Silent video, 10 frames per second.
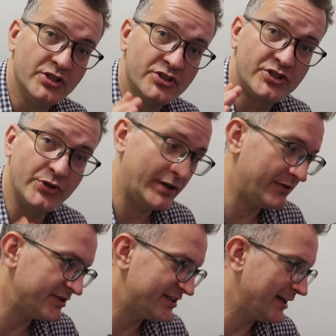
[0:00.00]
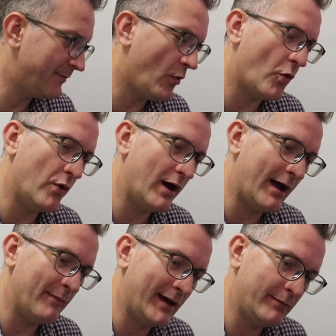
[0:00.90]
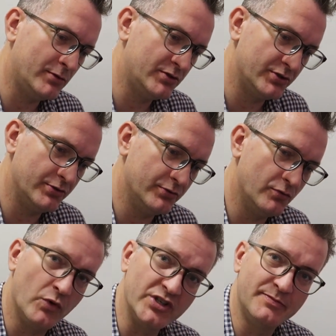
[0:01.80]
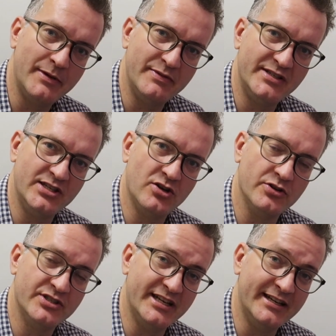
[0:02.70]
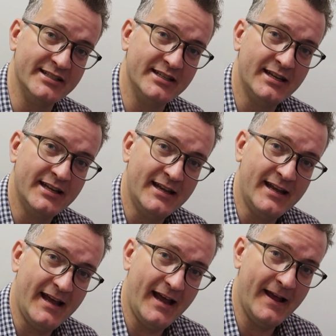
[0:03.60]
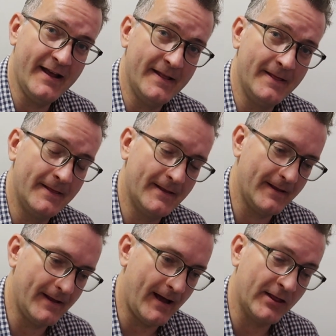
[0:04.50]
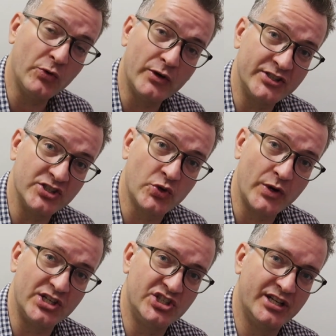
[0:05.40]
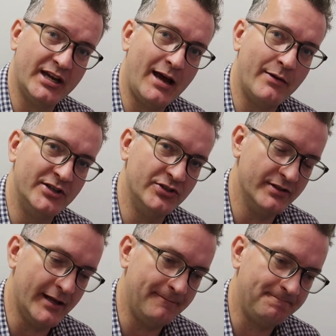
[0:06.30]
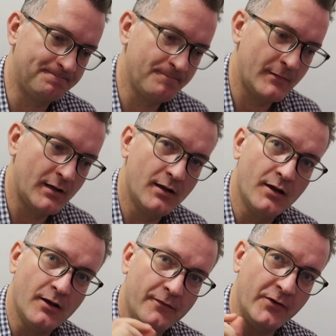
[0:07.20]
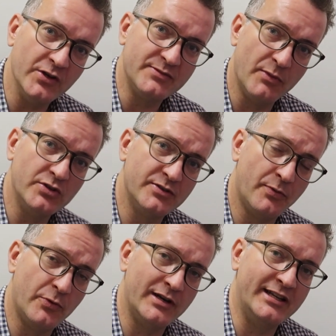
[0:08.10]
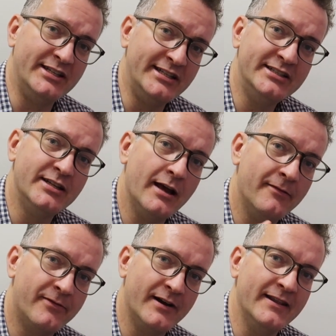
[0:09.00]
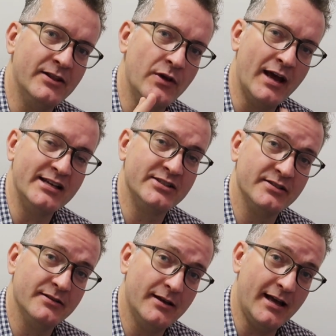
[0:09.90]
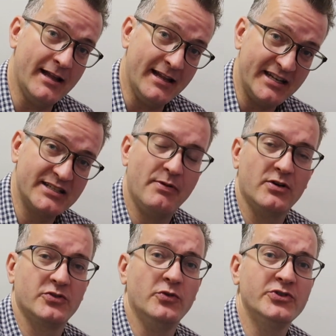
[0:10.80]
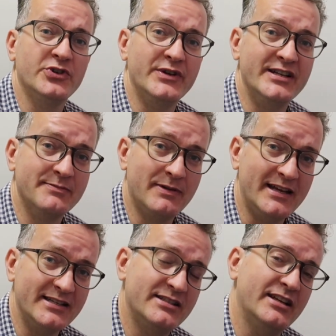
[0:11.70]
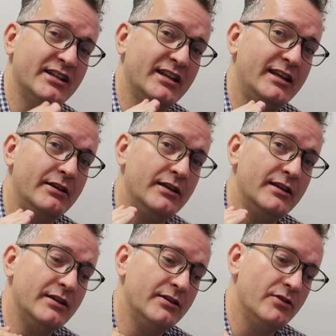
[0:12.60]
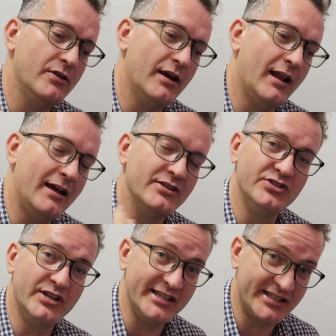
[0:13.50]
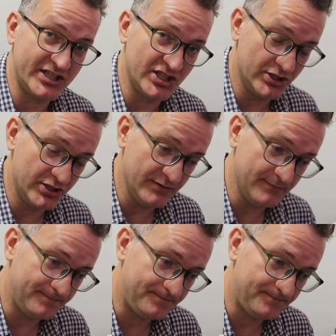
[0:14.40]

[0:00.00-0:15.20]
So here in Singapore, I'm able to watch BBC content, and I thought I'd just quickly share how I do that. First, most importantly, you need a friend who has a Linux box also in his place that he allows you to SSH into.